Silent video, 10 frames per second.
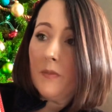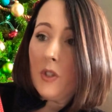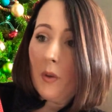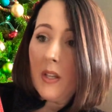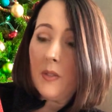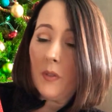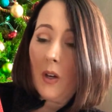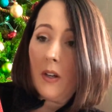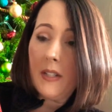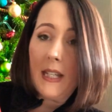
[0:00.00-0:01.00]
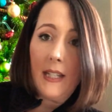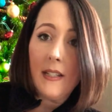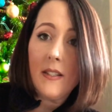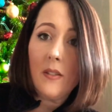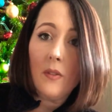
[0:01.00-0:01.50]
choice for our
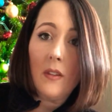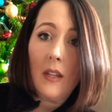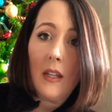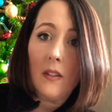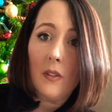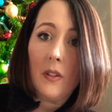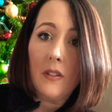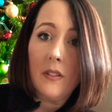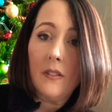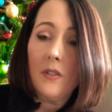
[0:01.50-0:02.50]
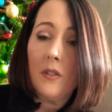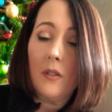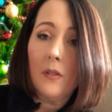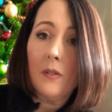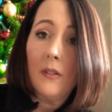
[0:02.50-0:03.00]
kids so that they can learn
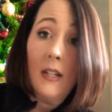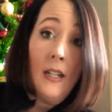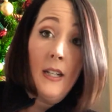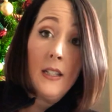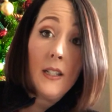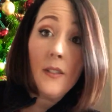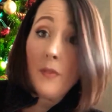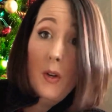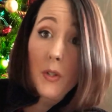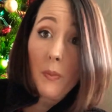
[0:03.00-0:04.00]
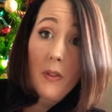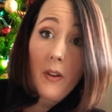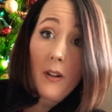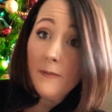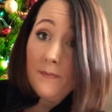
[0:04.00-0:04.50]
to converse with
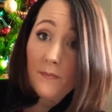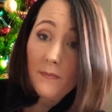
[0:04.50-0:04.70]
their